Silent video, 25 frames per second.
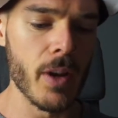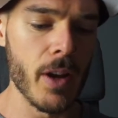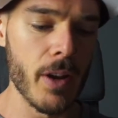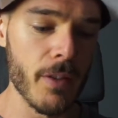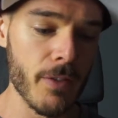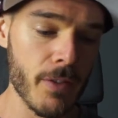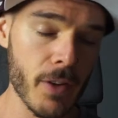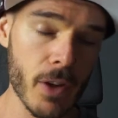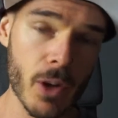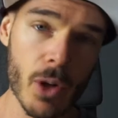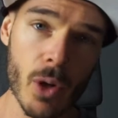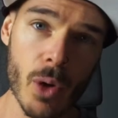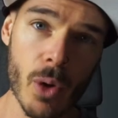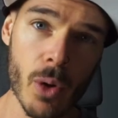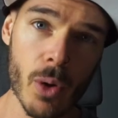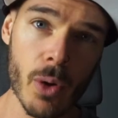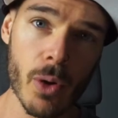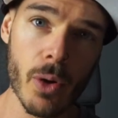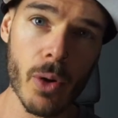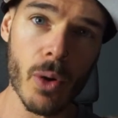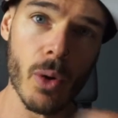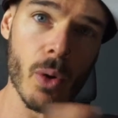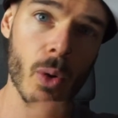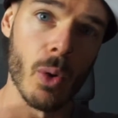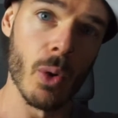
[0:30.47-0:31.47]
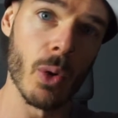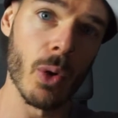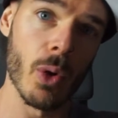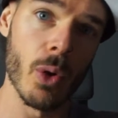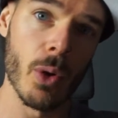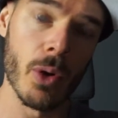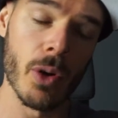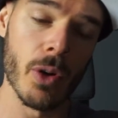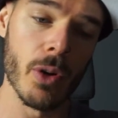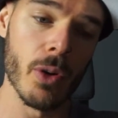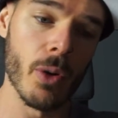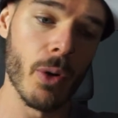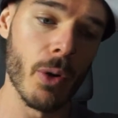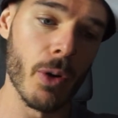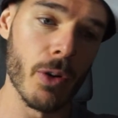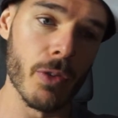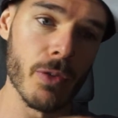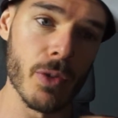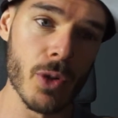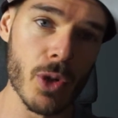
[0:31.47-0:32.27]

if it could or couldn't, or if